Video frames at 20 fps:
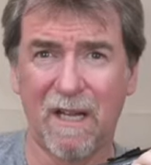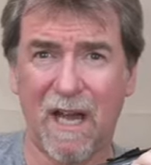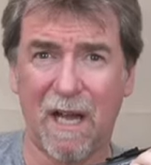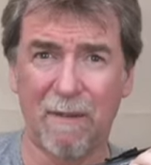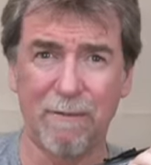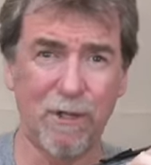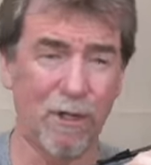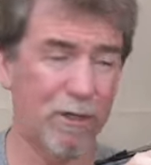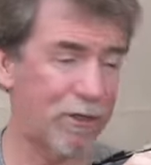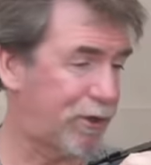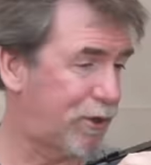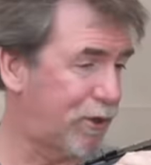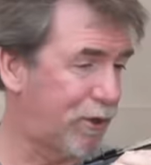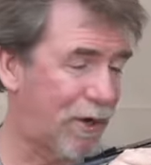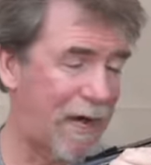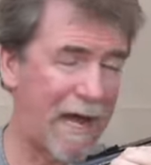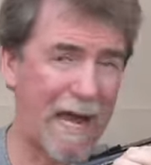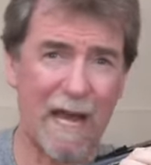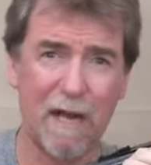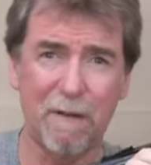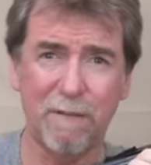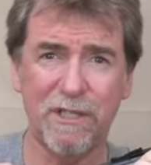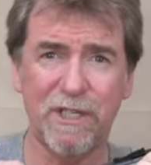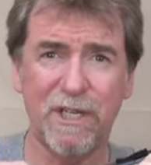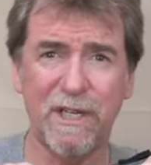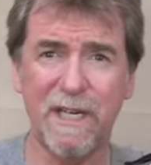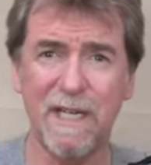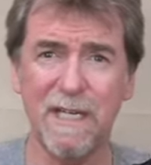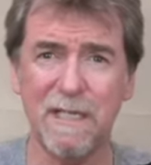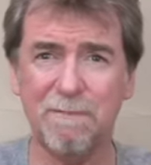I'm not sure how much
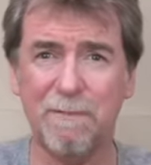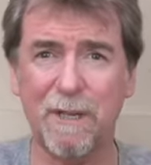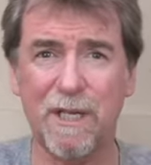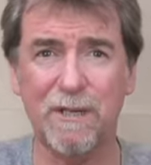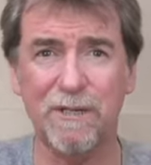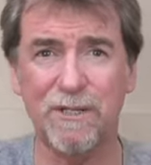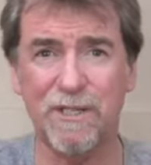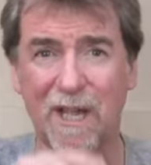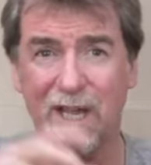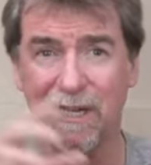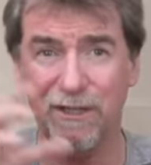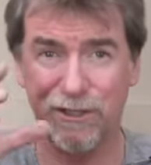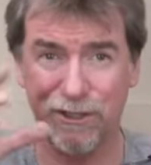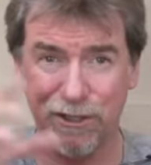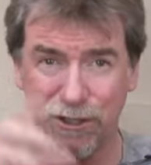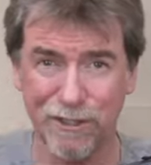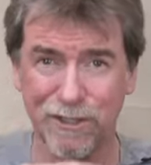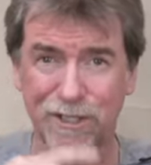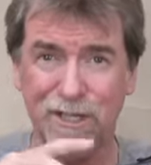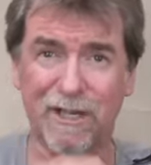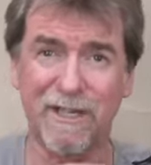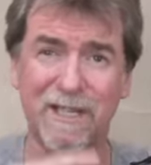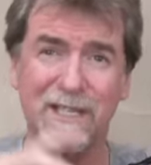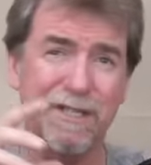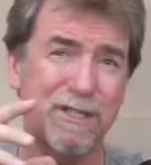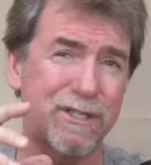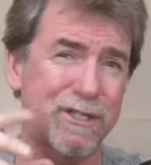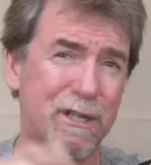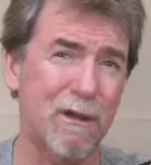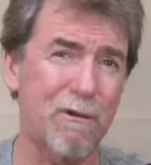it is because I just got this
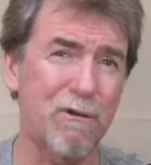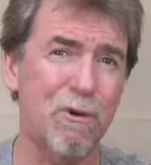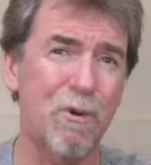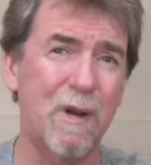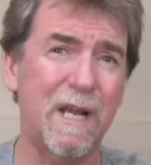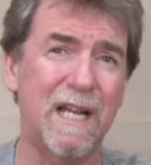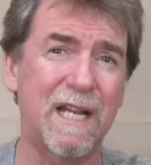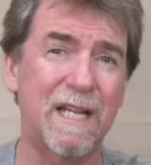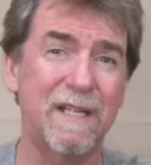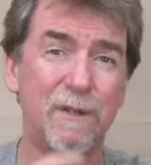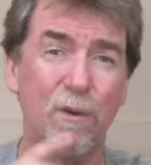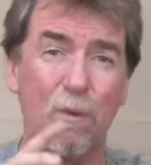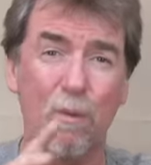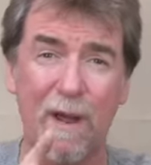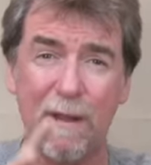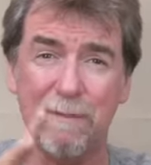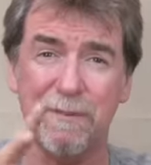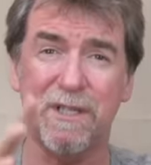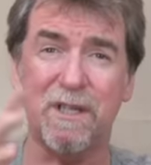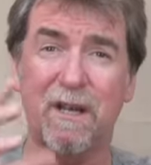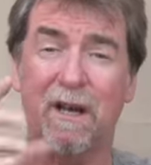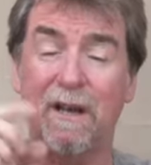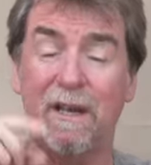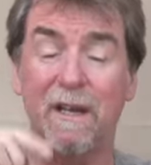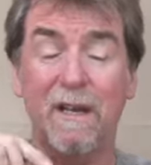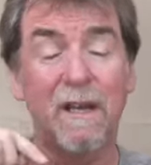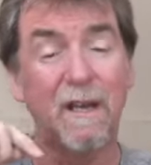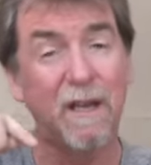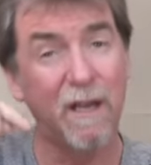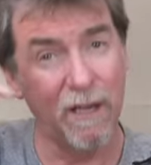so quickly and the
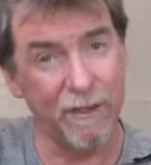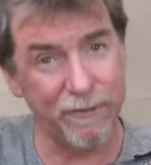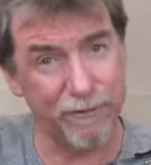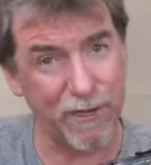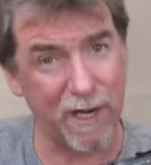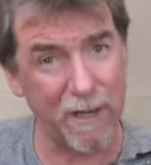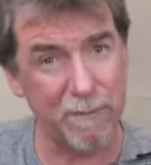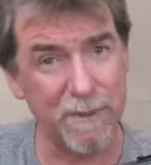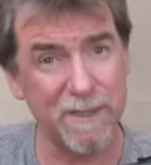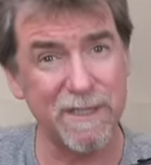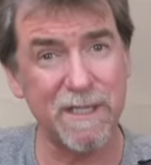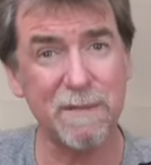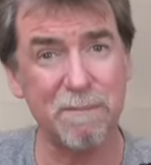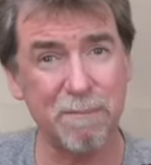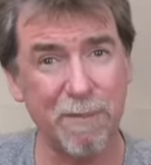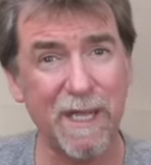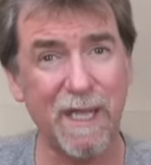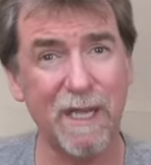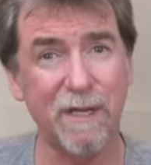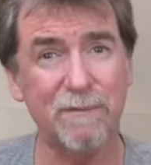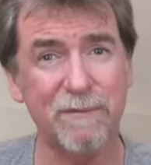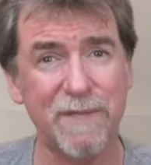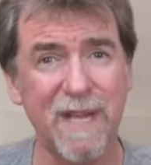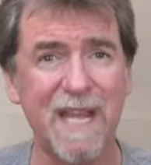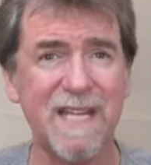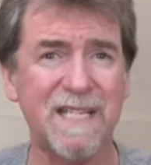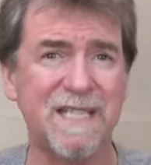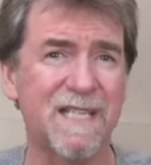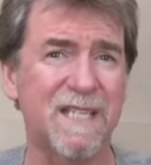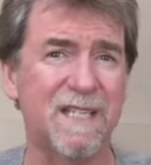website at Drapers is being
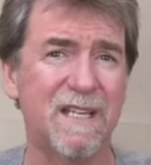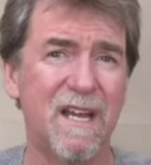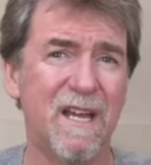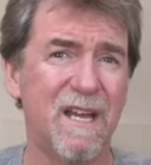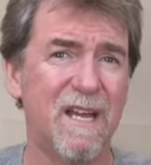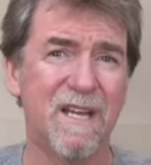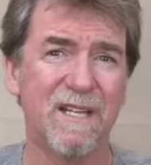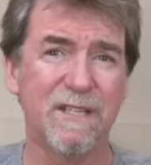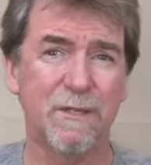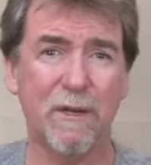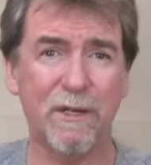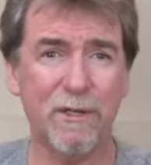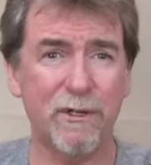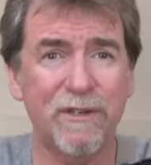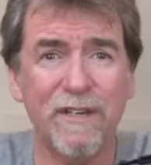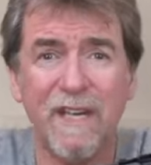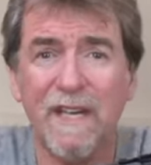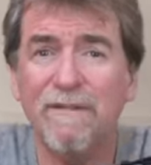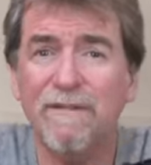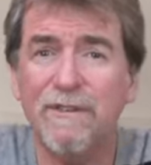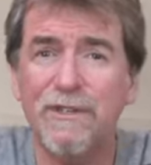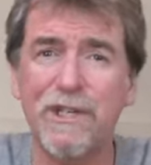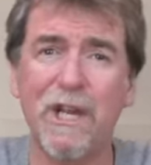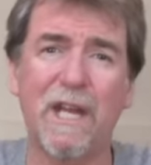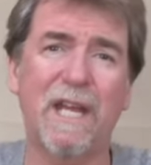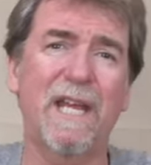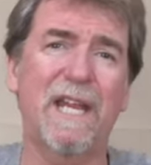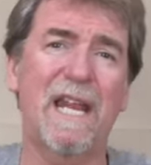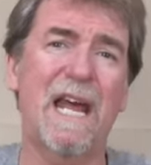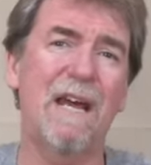updated. So I couldn't even
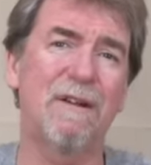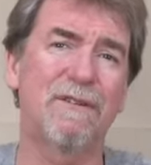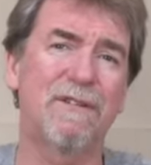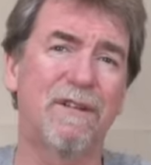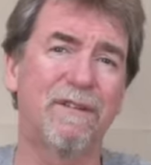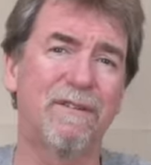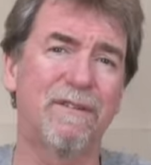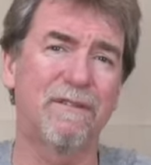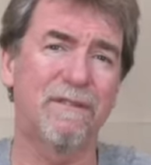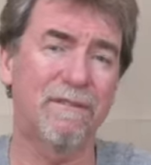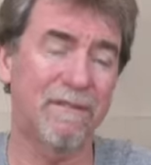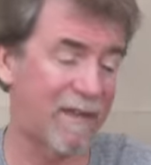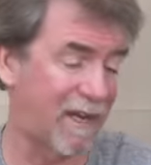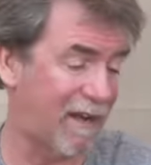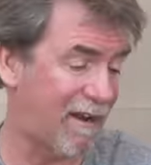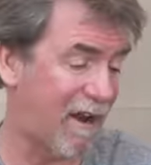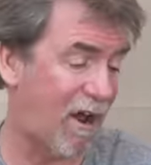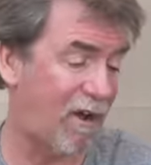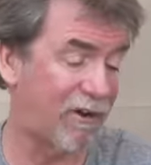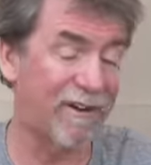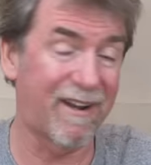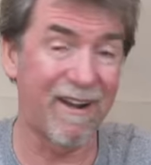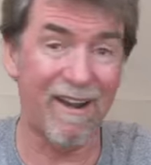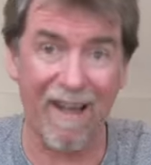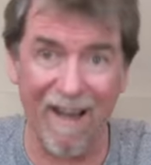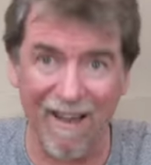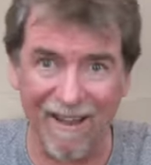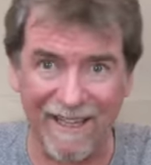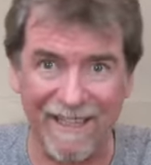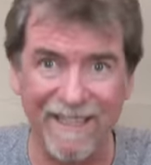check it out on the
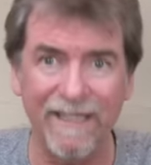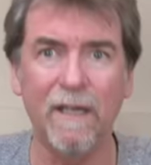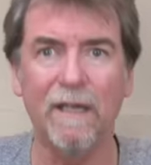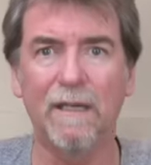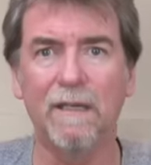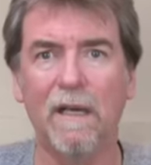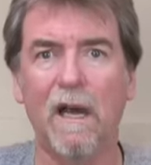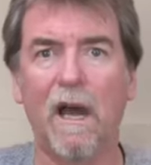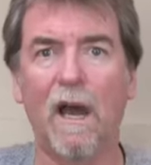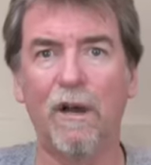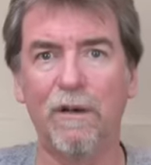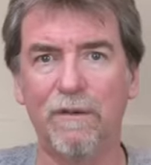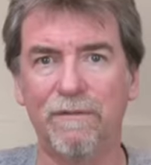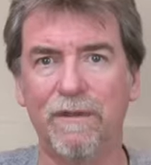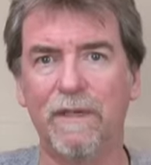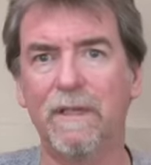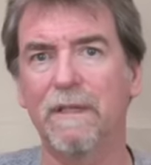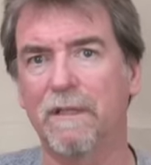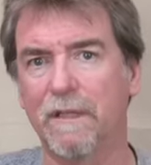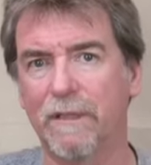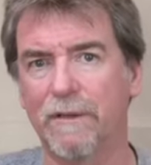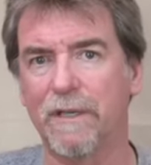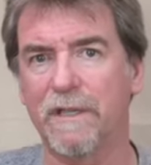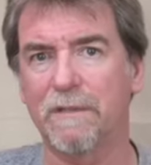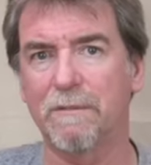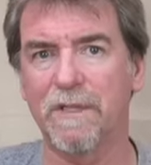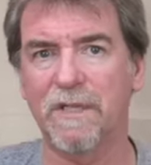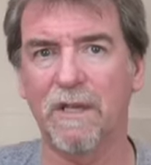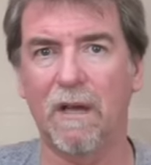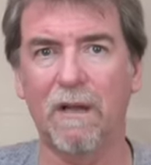online over the
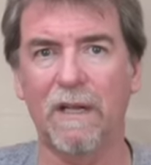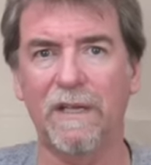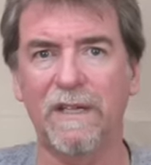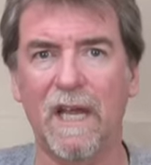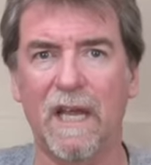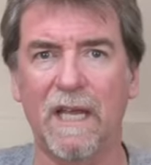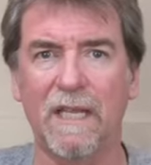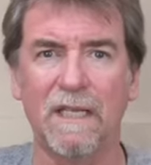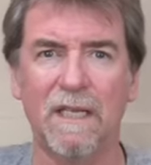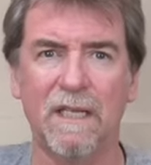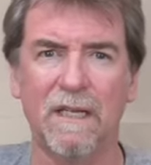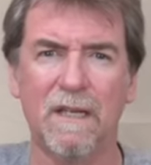Christmas holiday.